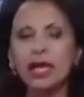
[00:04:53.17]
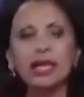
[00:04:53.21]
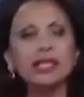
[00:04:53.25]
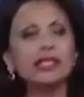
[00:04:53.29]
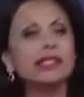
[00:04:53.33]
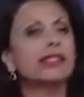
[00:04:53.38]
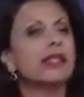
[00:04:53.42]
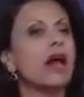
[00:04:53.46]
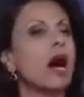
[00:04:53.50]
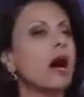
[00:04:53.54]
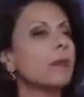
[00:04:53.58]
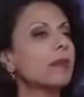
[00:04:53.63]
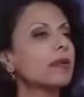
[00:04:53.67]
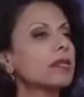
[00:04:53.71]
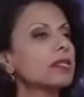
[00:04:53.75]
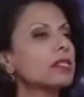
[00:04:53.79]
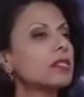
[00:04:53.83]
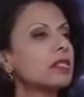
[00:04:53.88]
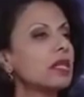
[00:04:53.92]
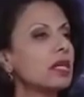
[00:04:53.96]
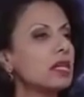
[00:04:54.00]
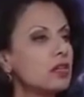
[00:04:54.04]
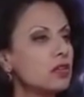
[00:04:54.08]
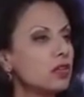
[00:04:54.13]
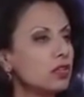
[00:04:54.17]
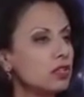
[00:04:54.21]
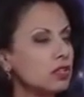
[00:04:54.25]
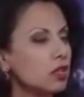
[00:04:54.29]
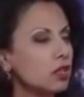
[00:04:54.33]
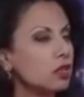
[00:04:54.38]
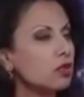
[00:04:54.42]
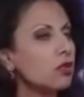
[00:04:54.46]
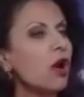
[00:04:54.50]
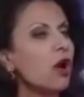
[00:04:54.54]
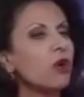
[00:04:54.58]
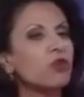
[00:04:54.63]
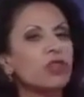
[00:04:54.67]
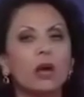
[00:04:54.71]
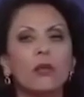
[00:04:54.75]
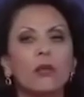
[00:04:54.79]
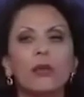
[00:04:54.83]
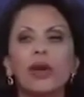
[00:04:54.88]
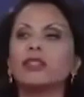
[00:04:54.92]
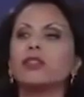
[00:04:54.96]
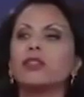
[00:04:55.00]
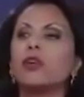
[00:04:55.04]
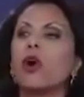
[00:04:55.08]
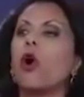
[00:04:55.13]
Islam continued to grow. They
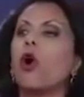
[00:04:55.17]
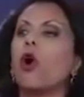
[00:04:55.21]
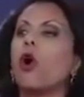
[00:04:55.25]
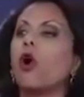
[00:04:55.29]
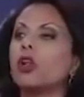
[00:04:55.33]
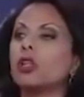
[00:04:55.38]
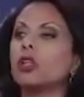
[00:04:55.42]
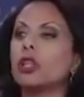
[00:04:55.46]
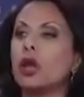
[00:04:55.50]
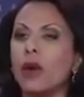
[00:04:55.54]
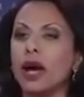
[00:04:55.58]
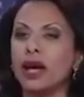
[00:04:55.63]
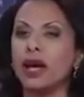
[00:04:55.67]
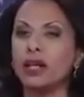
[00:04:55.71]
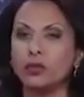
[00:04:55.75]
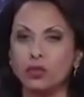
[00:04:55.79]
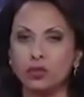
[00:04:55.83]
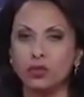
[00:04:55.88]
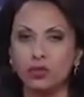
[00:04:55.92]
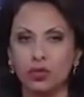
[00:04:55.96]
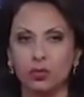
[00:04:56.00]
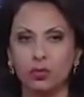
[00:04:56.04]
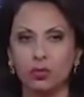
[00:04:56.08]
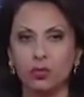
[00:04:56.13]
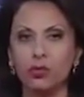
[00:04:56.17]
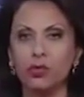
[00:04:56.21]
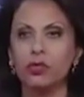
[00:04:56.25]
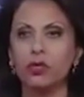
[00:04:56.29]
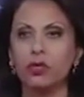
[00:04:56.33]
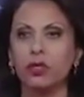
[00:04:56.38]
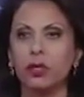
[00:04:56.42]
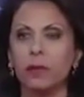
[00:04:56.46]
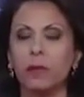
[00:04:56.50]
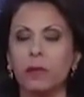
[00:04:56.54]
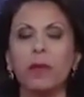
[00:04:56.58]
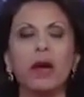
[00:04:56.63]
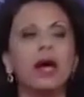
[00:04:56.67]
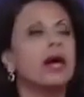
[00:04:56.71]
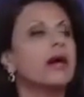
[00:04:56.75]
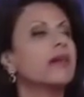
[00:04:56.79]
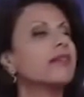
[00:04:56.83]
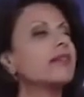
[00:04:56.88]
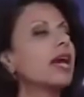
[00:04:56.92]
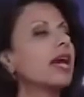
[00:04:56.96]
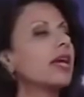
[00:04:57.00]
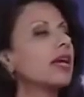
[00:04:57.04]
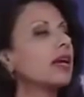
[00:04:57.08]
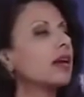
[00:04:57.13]
went all the way to Jerusalem.
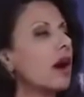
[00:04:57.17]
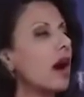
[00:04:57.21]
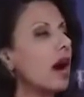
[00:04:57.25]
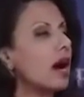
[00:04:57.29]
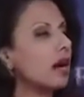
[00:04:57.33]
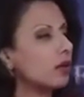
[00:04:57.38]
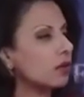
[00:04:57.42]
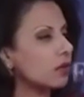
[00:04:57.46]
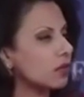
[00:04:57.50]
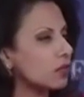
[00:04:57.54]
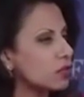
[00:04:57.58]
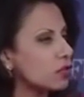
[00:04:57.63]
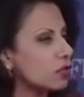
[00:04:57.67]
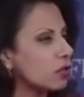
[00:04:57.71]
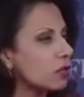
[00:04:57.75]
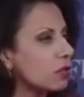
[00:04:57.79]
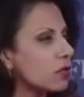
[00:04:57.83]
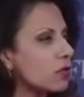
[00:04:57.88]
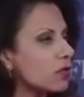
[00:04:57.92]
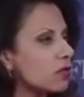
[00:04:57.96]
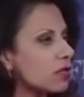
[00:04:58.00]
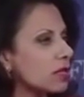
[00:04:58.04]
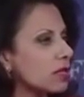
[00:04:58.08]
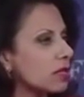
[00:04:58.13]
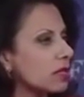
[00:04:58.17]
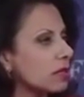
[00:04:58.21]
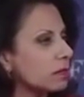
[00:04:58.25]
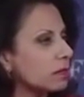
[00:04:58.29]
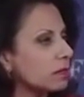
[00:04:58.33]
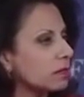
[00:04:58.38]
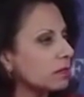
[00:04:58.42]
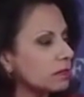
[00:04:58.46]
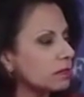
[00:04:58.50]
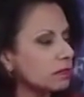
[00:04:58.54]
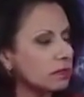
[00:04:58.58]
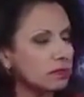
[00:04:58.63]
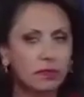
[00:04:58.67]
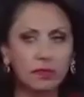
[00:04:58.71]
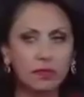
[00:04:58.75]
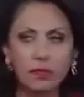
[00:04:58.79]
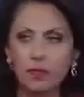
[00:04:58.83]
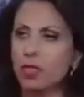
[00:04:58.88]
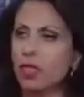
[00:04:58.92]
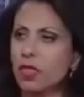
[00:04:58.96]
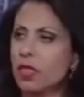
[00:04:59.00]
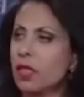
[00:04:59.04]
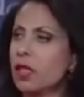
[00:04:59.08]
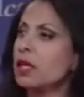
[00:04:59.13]
They conquered Jerusalem.
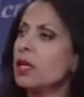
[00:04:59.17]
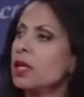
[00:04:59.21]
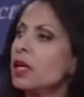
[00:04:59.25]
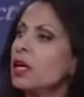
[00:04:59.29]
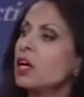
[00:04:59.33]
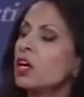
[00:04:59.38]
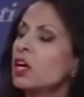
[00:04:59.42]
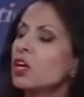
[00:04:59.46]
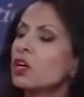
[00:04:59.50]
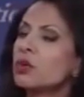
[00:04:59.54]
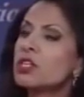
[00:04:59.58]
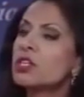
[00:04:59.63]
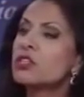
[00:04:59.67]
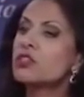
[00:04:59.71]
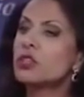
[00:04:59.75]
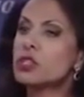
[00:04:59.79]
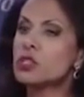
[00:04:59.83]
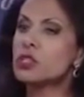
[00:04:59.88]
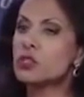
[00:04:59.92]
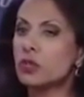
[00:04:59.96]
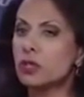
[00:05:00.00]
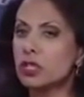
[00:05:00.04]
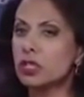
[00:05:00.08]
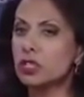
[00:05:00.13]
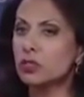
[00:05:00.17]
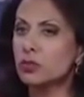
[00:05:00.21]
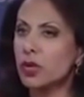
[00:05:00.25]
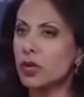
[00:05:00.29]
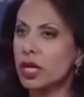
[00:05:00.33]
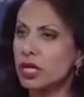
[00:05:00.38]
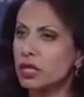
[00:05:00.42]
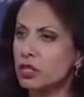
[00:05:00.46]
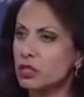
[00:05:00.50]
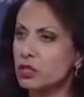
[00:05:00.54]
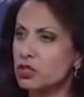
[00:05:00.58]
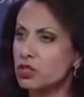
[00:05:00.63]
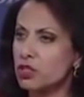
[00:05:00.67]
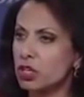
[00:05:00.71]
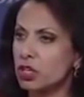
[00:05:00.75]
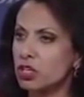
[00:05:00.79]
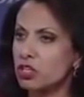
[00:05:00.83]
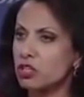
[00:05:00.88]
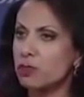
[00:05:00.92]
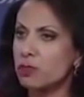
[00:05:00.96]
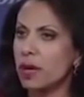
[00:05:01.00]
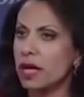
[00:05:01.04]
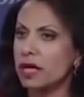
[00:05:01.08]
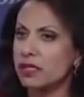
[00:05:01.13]
Christians couldn't ring their
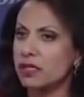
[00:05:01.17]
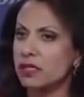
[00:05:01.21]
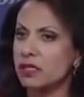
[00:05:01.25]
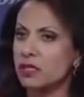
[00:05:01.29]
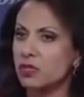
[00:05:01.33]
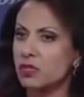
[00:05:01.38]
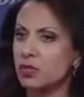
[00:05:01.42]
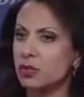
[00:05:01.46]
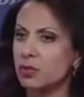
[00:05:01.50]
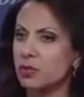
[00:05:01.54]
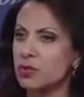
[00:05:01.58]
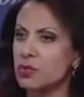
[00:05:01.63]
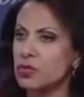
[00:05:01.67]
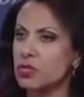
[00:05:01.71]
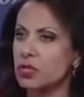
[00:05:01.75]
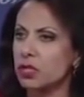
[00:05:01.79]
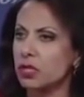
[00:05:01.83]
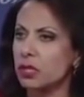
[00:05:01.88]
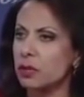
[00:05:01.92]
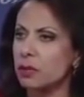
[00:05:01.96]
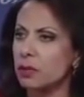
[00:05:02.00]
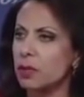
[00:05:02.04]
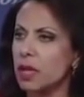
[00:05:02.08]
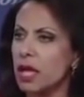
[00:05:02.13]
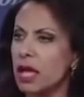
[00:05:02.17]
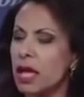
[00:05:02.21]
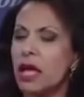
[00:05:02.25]
church bells in Jerusalem.